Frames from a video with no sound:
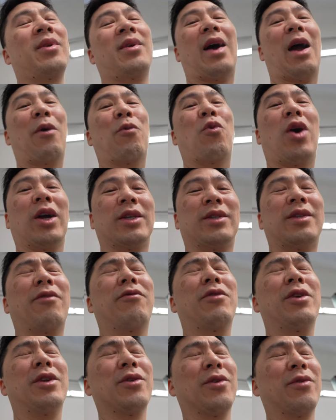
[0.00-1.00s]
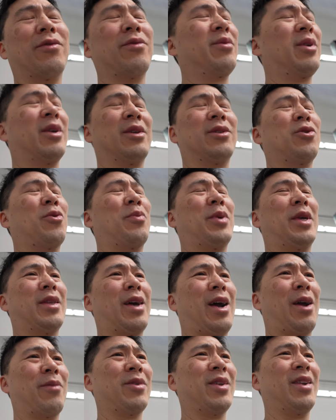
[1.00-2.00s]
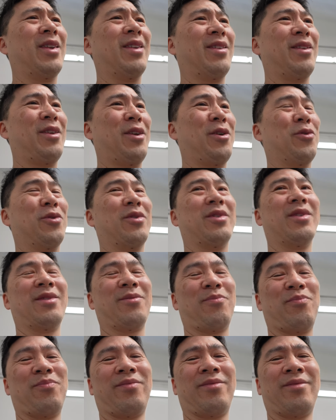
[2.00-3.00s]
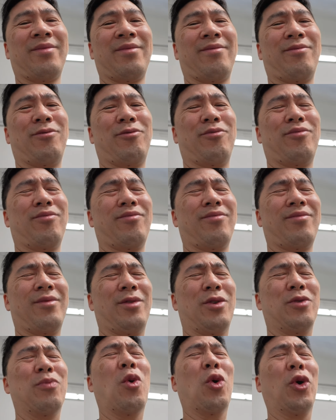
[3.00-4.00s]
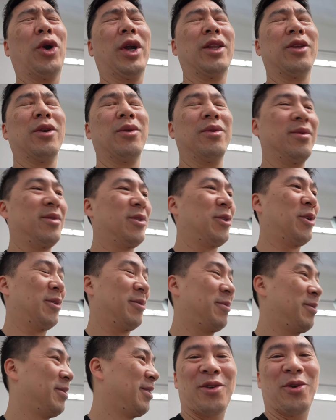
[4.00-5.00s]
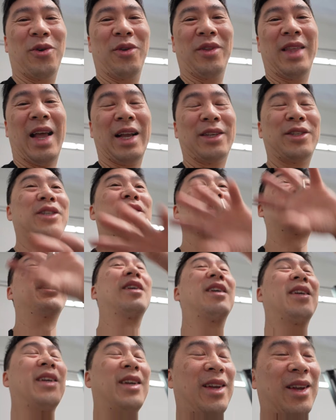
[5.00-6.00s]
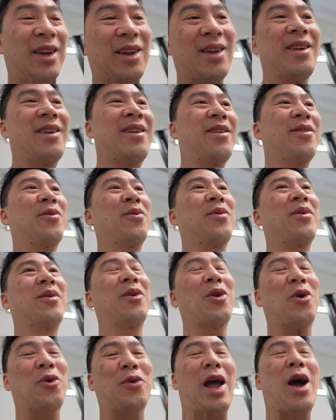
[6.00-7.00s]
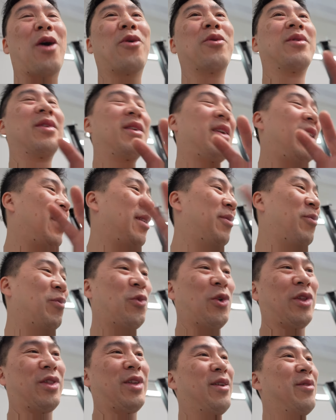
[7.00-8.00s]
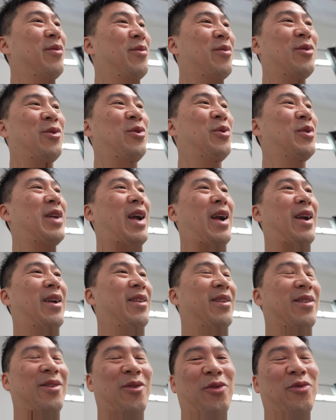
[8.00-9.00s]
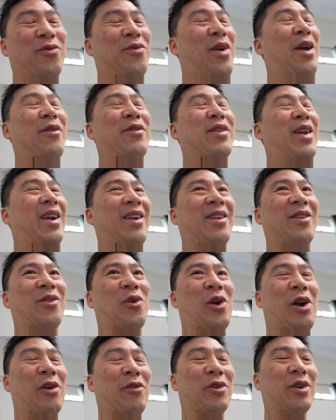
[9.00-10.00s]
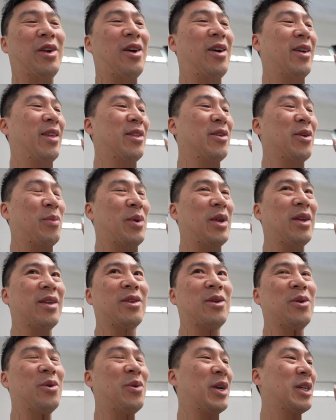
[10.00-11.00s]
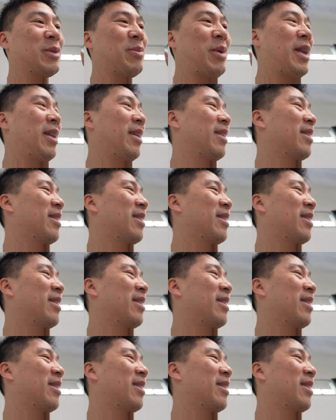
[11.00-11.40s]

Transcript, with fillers: I watched that video so many times and it, it was, just boring too. So, so that just the, low down in within two seconds or five seconds, wherever long it took me to explain